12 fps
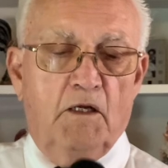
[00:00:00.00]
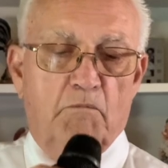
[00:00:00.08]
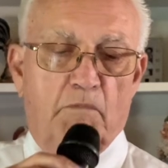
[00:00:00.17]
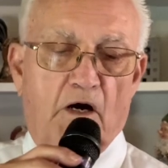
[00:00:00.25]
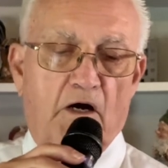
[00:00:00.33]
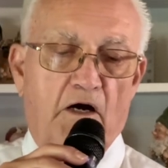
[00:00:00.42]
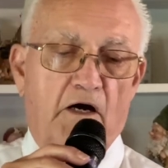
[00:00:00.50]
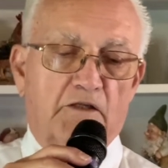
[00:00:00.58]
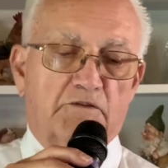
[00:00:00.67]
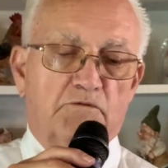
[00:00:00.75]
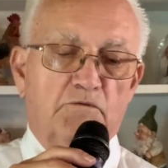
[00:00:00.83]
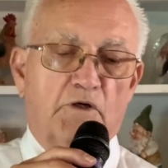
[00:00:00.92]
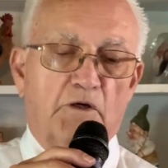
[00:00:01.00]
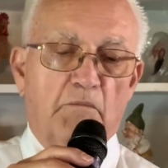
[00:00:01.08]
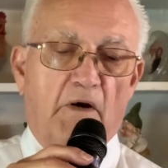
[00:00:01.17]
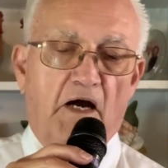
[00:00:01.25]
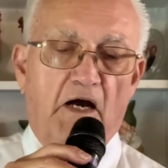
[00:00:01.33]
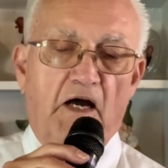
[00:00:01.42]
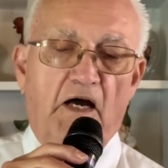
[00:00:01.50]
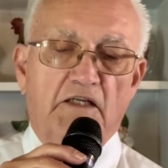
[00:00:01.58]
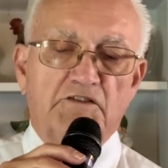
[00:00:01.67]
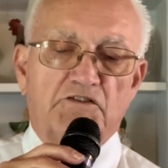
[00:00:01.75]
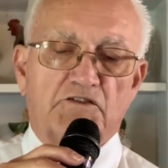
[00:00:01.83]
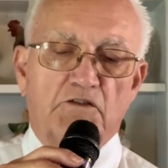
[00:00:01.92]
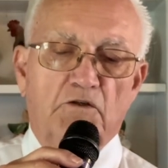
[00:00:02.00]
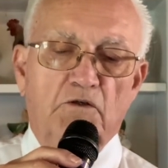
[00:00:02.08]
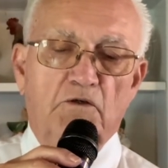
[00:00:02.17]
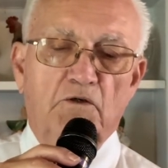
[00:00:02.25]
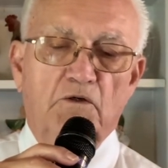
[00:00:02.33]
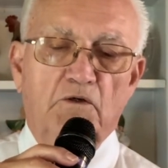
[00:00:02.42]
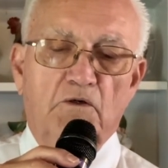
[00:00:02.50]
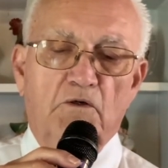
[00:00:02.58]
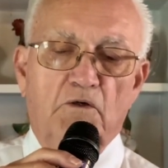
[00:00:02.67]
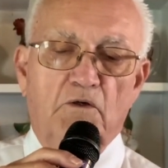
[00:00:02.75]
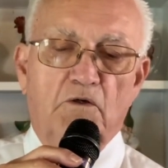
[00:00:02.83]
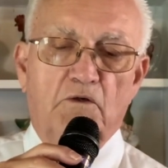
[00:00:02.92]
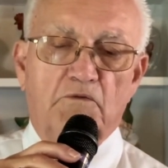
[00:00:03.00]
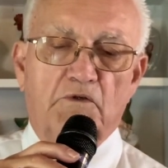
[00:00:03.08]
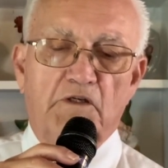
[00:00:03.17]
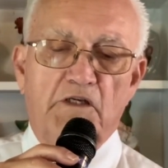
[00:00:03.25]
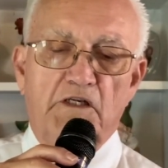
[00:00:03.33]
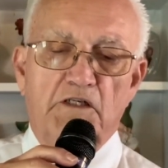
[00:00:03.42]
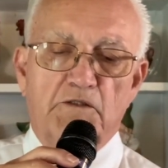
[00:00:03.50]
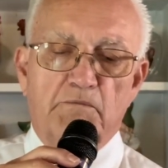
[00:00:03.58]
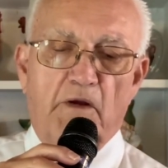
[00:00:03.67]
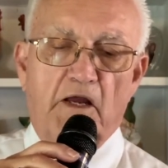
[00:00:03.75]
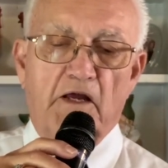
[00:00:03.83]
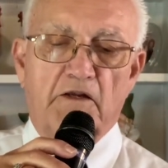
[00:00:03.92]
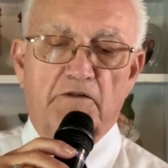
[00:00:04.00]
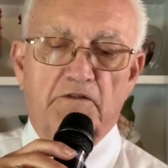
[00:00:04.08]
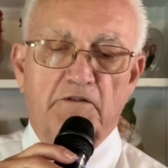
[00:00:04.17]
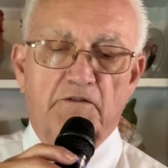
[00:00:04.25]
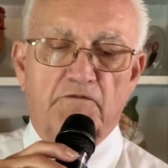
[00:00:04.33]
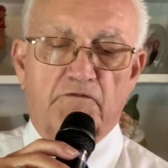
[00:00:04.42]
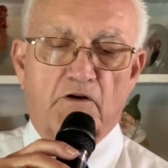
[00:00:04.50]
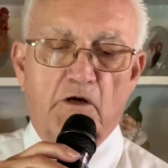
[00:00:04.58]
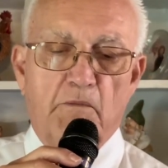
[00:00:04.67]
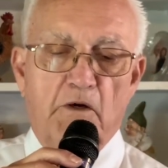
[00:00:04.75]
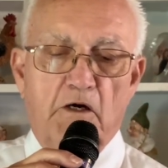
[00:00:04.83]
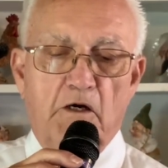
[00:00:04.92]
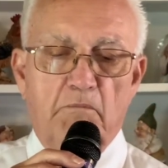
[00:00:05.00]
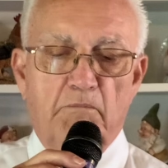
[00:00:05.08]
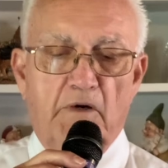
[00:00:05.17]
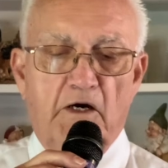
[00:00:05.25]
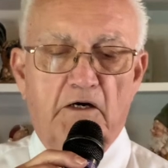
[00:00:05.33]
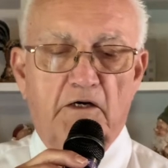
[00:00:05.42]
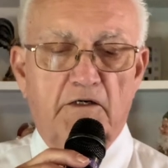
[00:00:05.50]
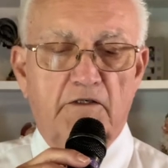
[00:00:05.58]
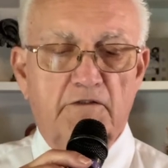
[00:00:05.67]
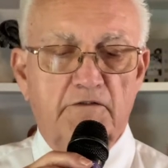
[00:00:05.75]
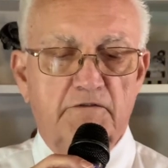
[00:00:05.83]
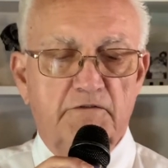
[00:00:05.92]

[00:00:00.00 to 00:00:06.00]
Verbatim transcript: but when my soul needs manna from above,